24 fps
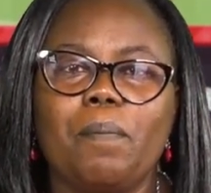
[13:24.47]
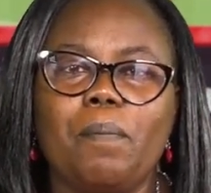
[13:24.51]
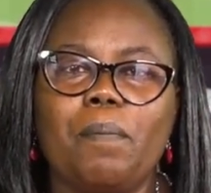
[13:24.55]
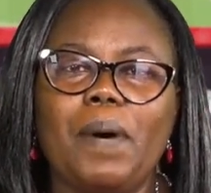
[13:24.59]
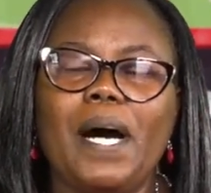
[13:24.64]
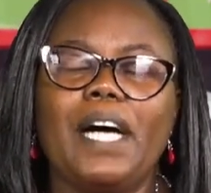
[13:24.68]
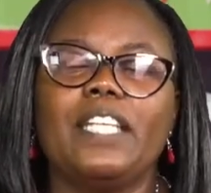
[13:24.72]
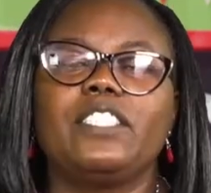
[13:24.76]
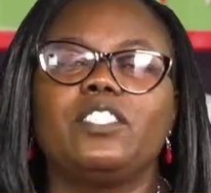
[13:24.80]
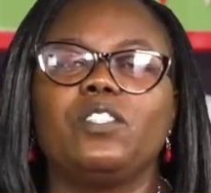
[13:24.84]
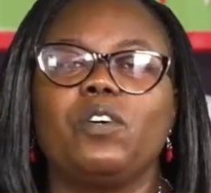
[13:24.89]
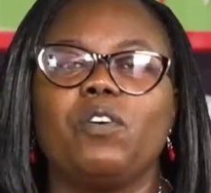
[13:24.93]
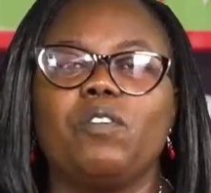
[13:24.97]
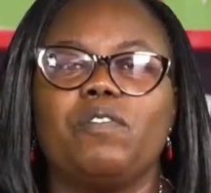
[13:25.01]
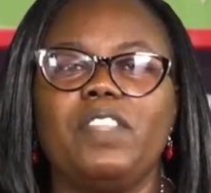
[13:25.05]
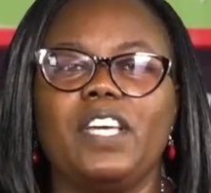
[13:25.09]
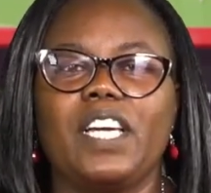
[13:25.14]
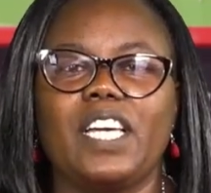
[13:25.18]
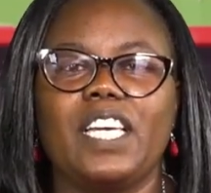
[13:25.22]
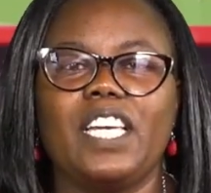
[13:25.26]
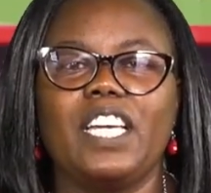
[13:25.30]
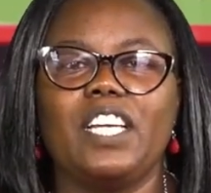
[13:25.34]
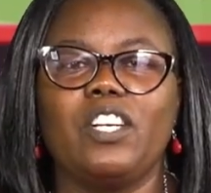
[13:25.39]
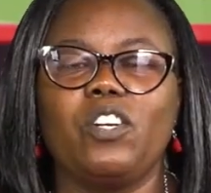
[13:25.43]
part of
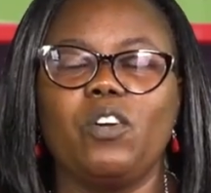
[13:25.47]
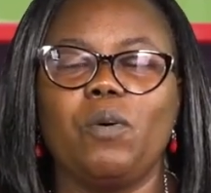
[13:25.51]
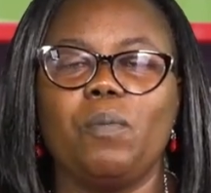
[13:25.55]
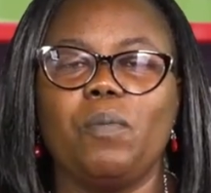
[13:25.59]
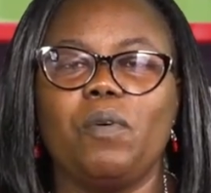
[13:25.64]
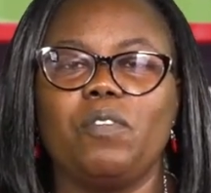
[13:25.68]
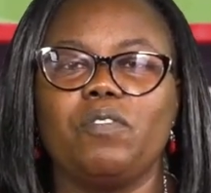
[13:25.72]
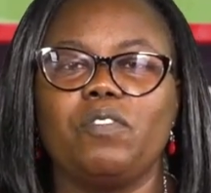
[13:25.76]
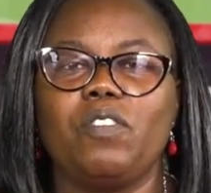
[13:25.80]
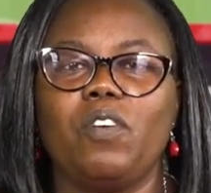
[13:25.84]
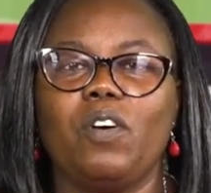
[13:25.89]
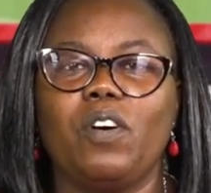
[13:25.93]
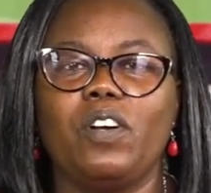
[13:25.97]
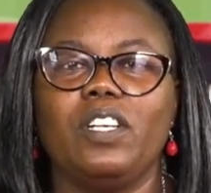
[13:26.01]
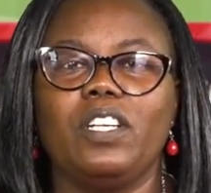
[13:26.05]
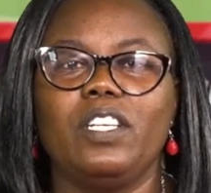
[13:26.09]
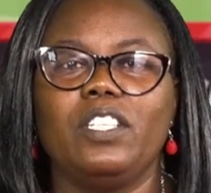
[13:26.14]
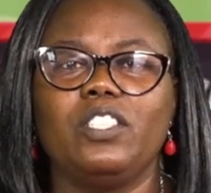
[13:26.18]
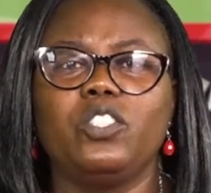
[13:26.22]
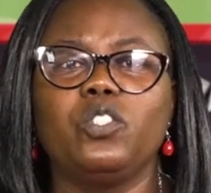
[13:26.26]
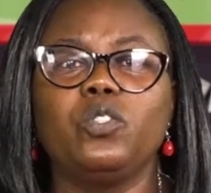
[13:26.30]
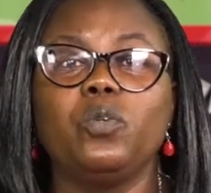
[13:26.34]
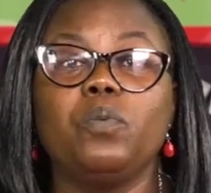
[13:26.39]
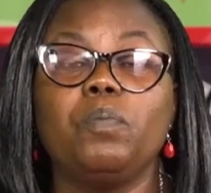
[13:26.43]
the kingdom of God,
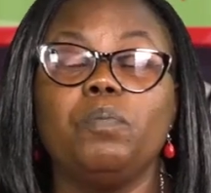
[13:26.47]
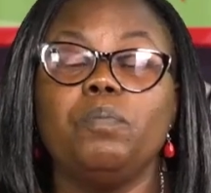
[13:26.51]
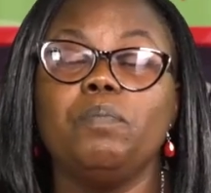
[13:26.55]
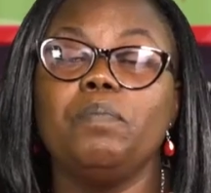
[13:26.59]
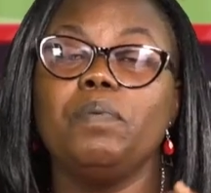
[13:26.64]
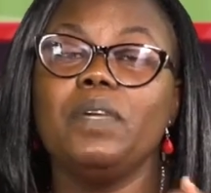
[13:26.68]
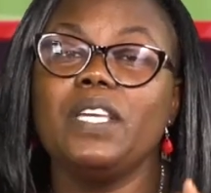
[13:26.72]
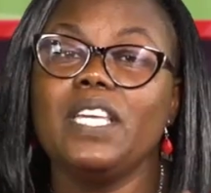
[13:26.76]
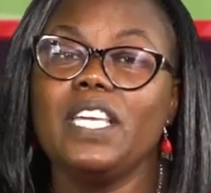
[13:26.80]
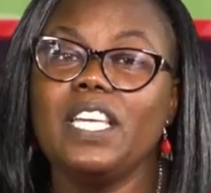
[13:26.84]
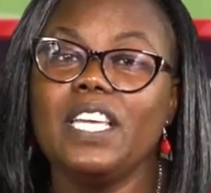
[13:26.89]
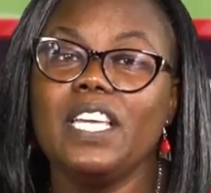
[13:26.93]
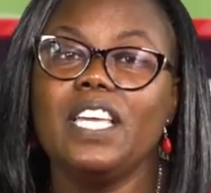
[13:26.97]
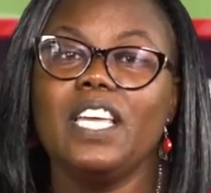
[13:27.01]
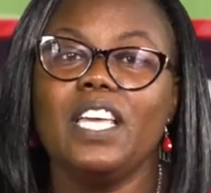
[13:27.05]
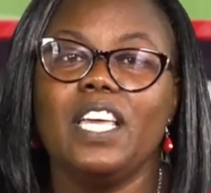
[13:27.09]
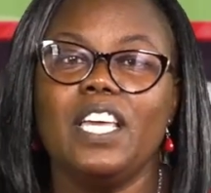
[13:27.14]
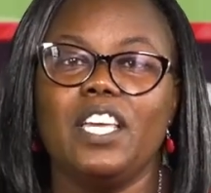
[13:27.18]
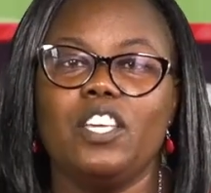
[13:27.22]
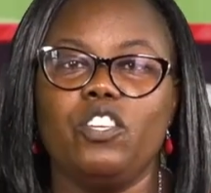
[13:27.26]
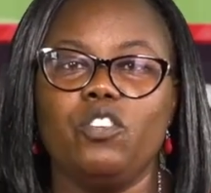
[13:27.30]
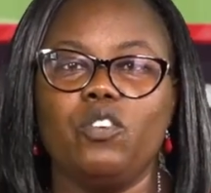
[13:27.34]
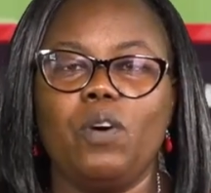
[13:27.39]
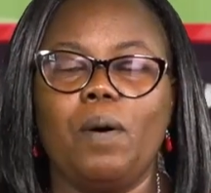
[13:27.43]
to be
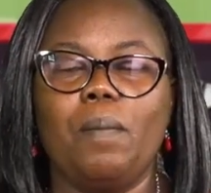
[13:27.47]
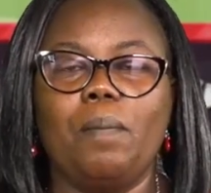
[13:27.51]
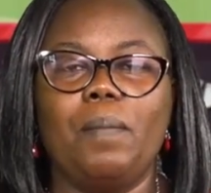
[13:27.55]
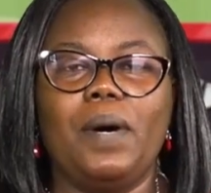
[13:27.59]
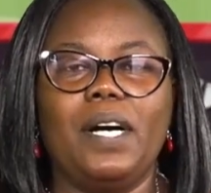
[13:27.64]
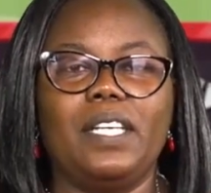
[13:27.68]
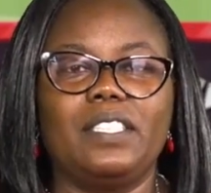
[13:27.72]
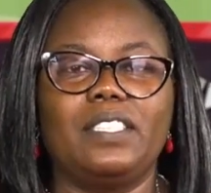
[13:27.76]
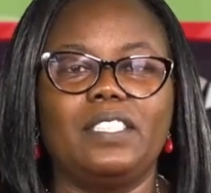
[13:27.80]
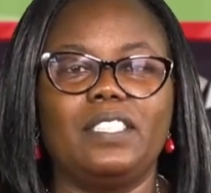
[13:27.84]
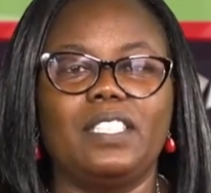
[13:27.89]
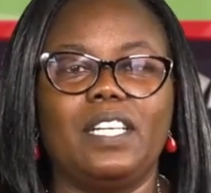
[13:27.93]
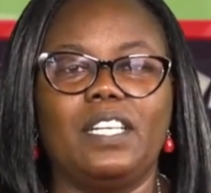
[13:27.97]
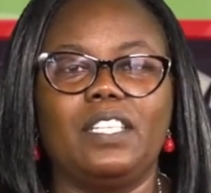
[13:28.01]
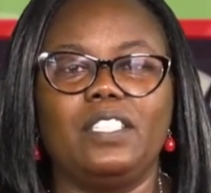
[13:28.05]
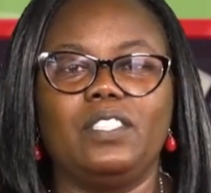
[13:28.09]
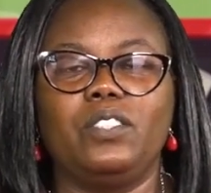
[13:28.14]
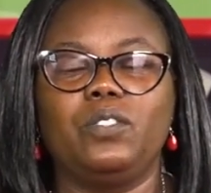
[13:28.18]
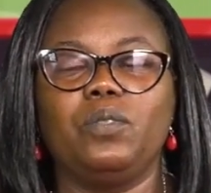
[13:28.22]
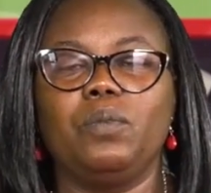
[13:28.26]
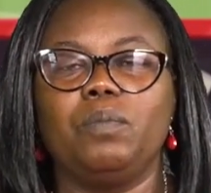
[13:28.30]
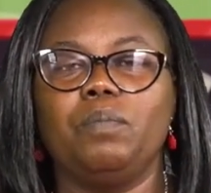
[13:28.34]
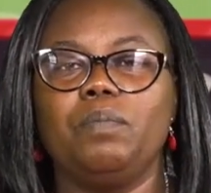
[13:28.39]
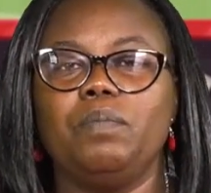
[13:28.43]
your master,
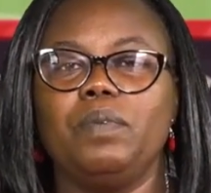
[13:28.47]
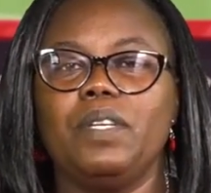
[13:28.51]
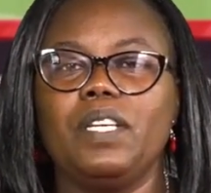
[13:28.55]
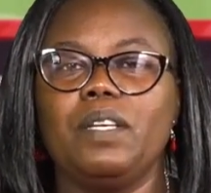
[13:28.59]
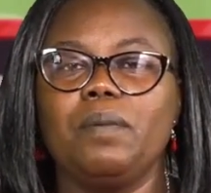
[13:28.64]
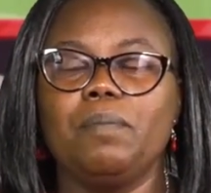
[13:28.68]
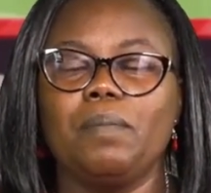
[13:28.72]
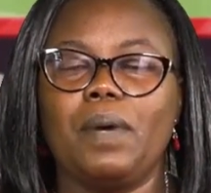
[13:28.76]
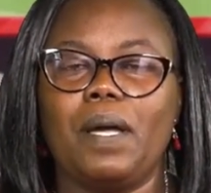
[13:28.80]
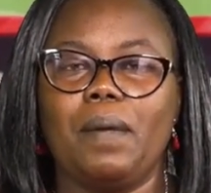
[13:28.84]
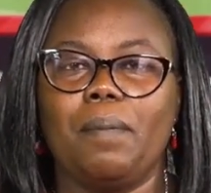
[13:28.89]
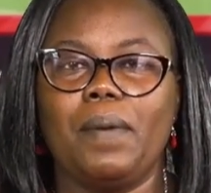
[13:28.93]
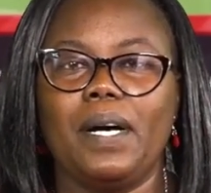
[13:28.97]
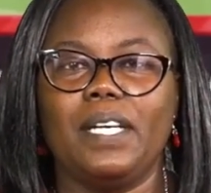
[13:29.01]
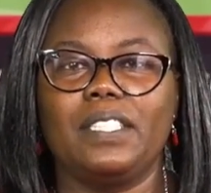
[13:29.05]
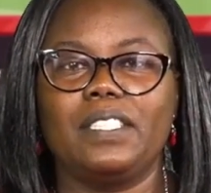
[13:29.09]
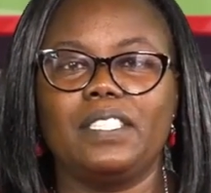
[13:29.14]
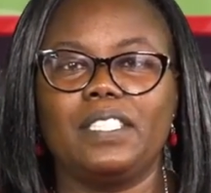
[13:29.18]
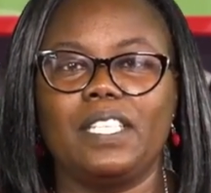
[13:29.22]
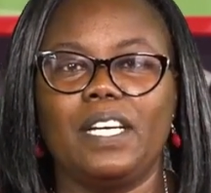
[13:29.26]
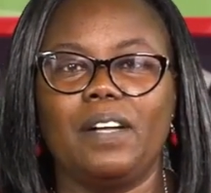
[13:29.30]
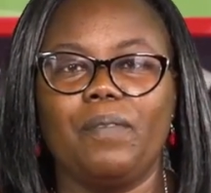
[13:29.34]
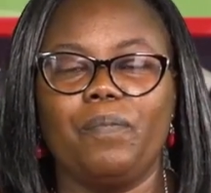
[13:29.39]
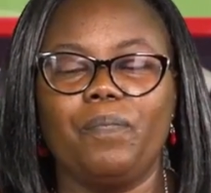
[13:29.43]
to be my
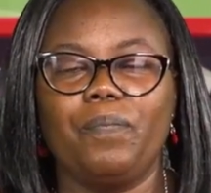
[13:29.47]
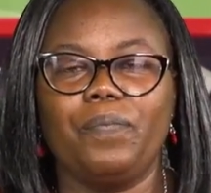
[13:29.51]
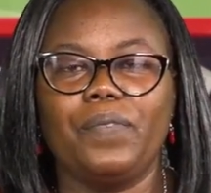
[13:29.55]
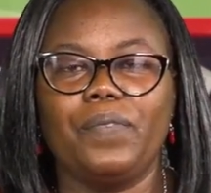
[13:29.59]
master.